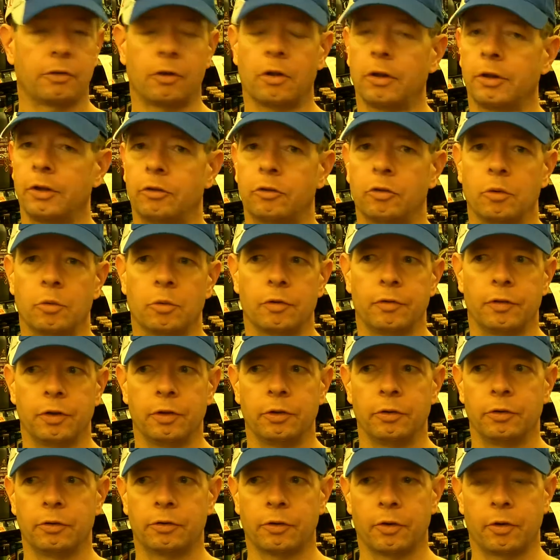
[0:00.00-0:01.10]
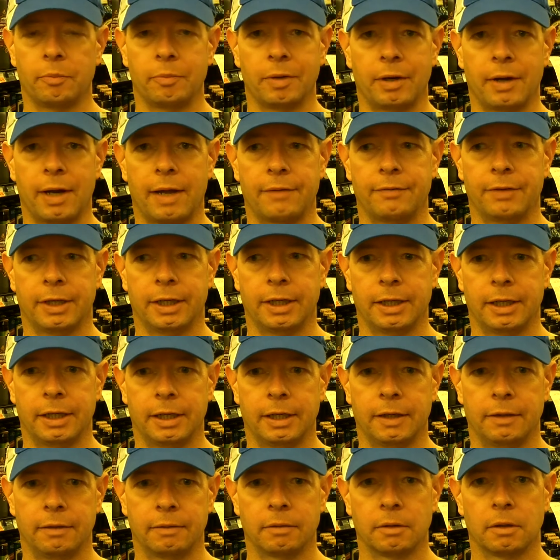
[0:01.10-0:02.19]
there's only two reviews on Beer Advocate,
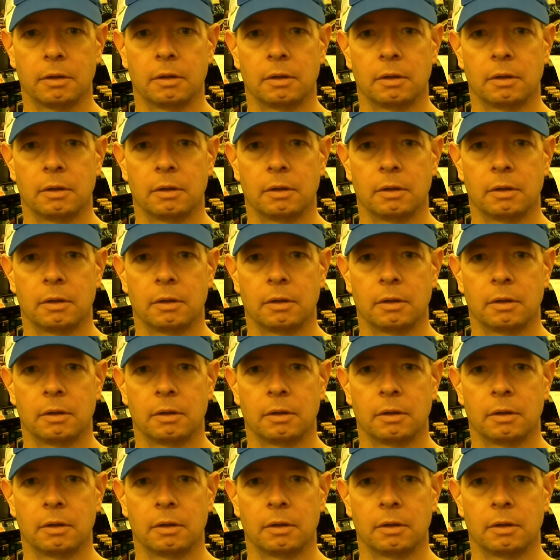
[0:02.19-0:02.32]
and